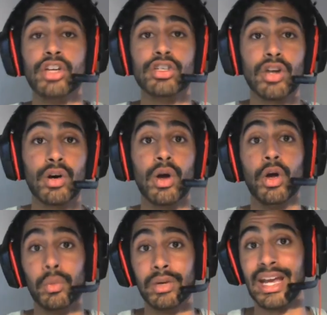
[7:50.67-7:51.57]
So,
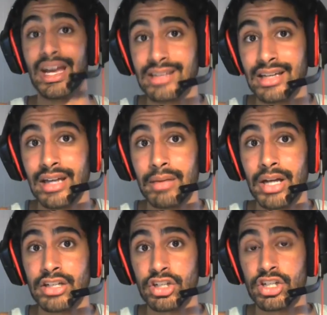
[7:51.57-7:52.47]
when he has
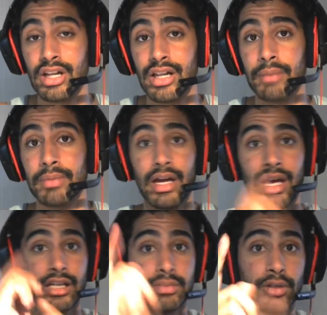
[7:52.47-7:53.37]
AntiMagic Shell up,
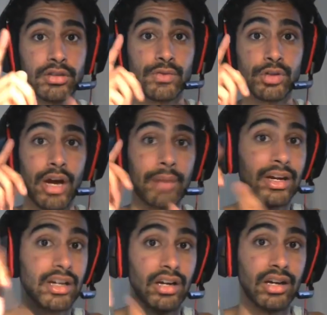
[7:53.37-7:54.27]
Explosive
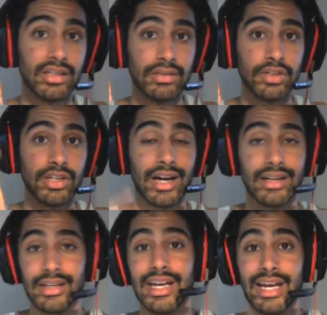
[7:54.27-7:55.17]
Trap, Concussive Shot.
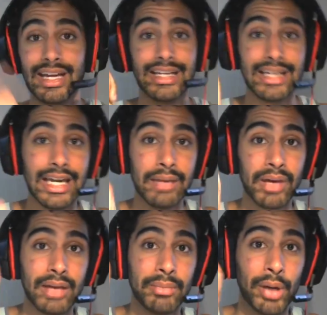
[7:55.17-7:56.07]
Keep
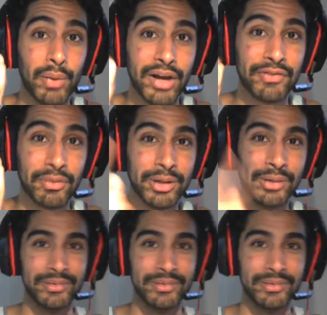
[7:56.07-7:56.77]
him away from you.